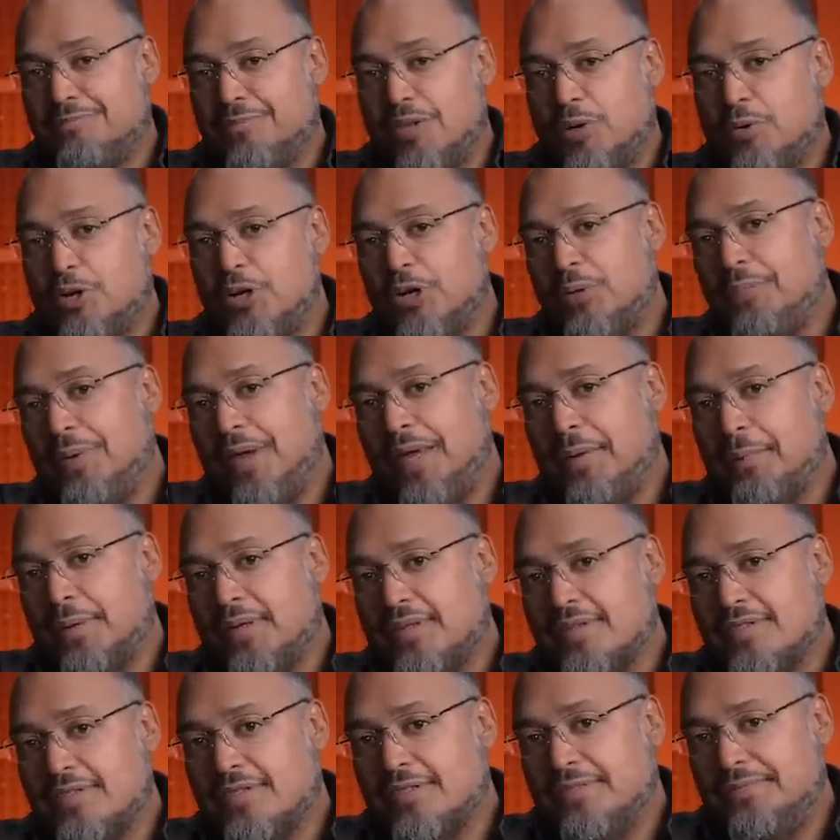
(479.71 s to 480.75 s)
There were no
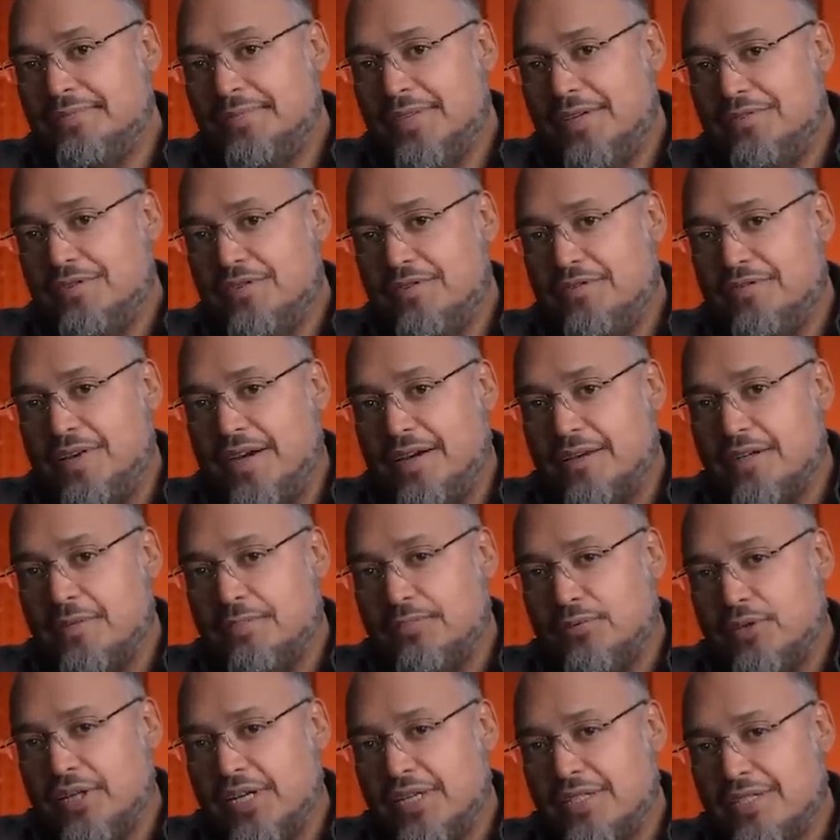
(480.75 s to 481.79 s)
payments. If you found a
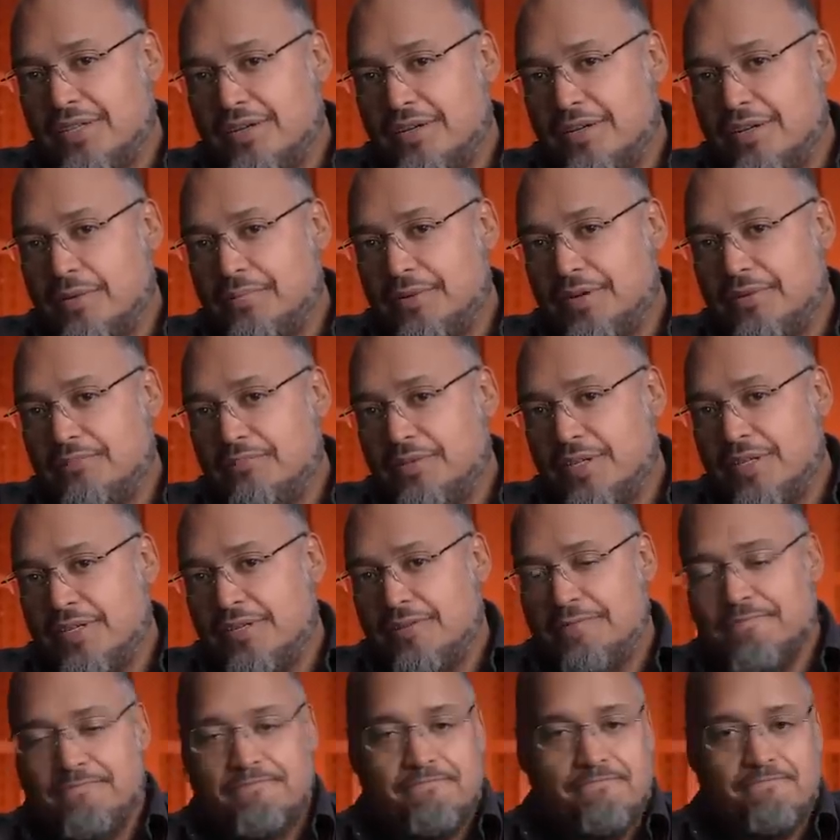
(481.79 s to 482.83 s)
place on
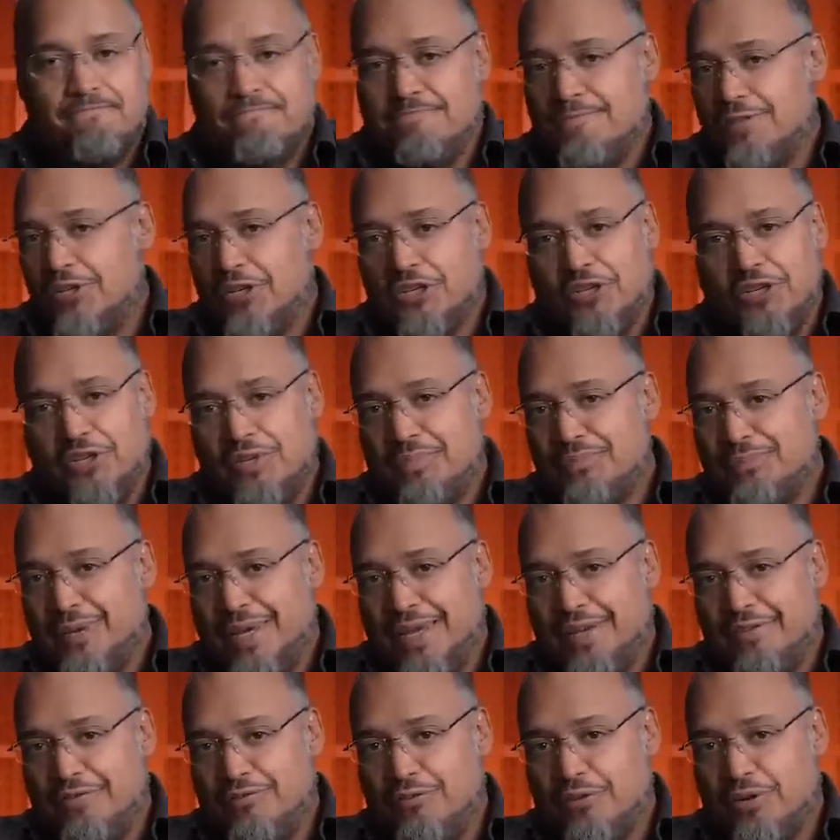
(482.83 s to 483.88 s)
Airbnb, you couldn't
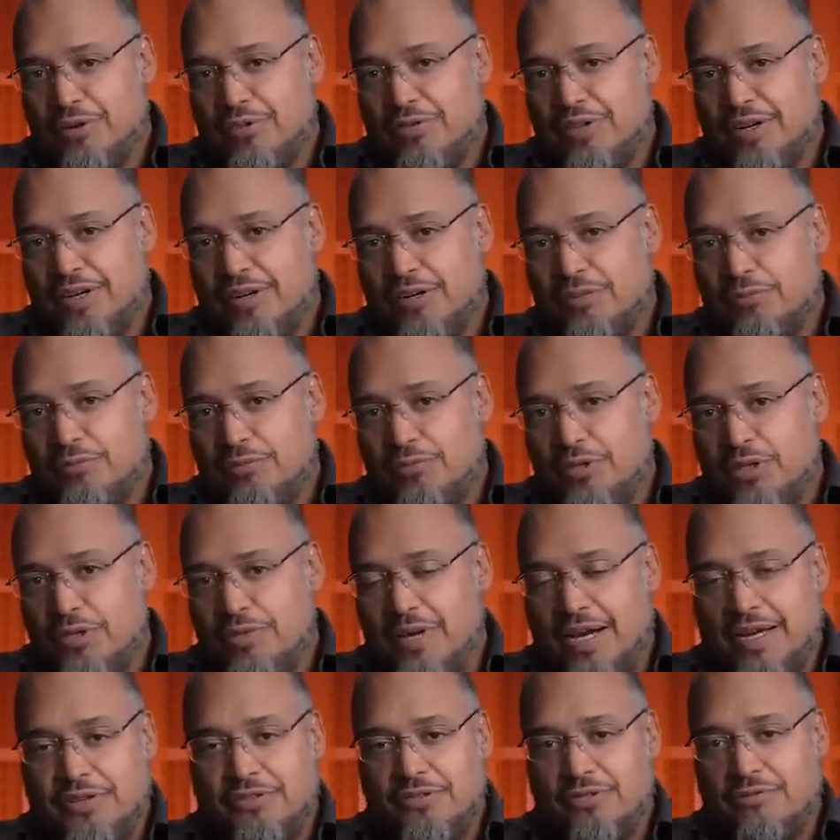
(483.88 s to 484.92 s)
pay for it there. You
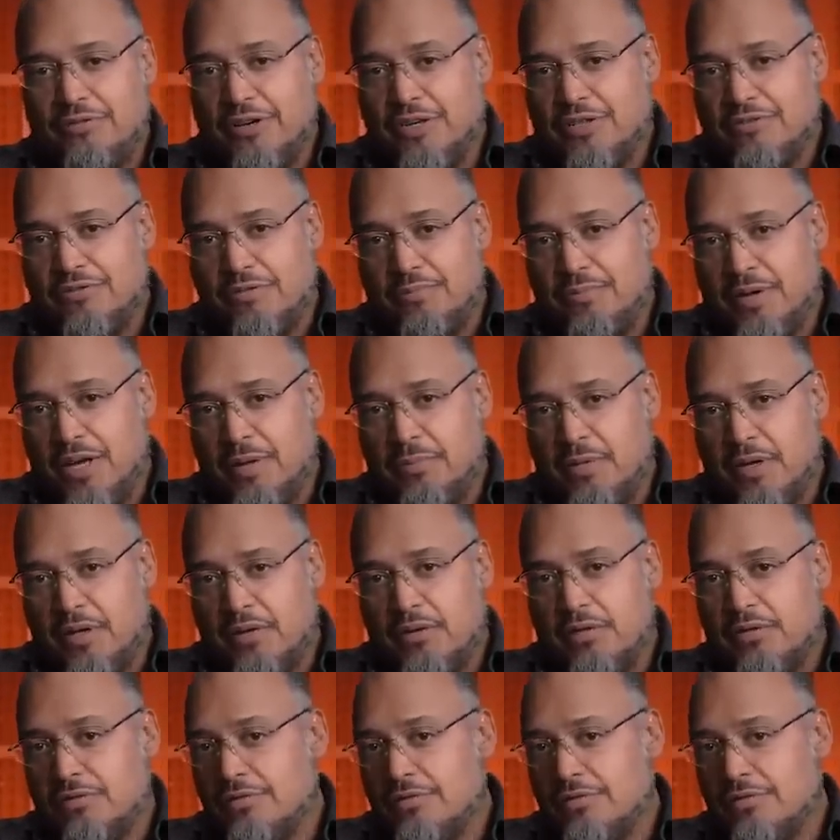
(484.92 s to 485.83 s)
had to arrange for payment